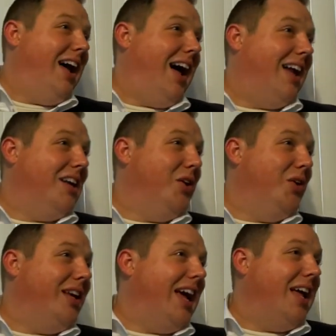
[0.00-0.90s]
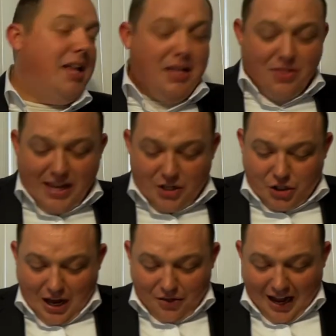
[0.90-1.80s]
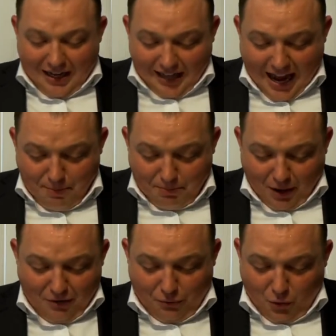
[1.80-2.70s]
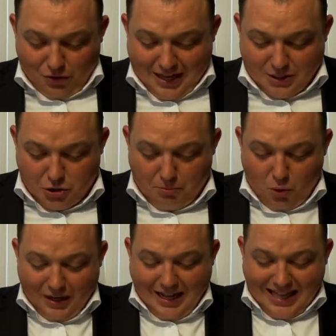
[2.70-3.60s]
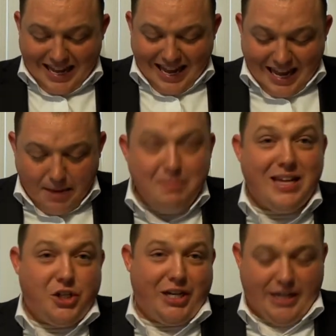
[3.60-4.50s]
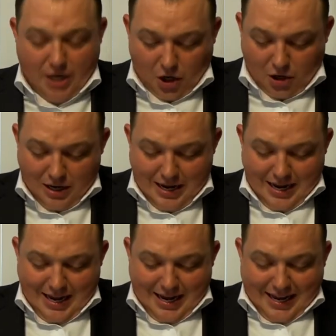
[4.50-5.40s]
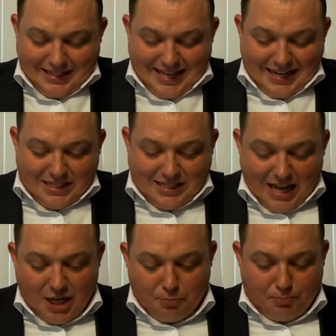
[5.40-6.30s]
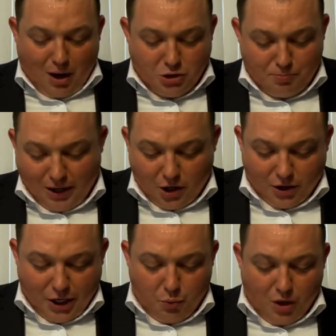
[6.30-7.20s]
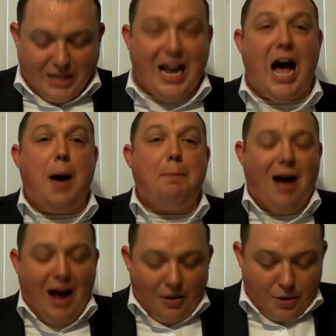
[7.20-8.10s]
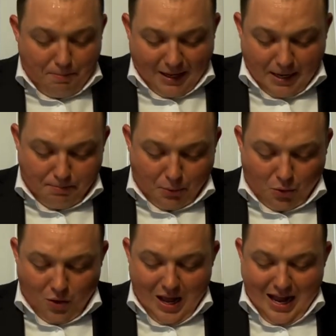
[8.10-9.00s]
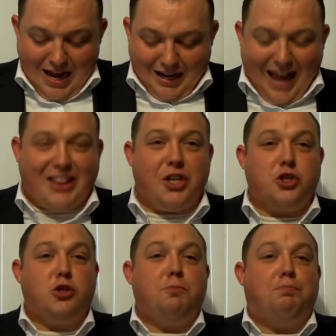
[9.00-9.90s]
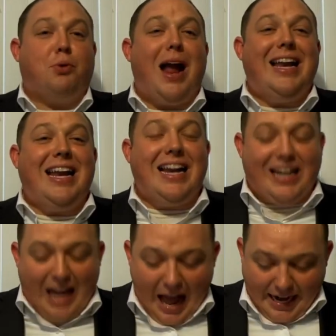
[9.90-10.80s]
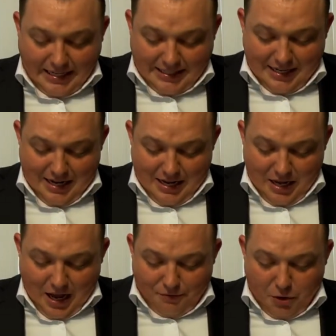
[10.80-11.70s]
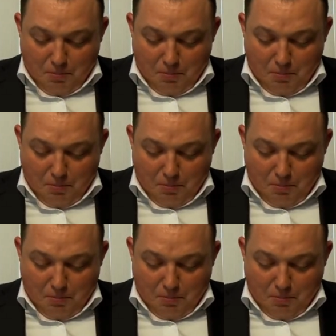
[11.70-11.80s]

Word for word: Hallelujah. Then shall thy light break forth as the morning. The image here is that such prosperity would come on the people like the spreading light of the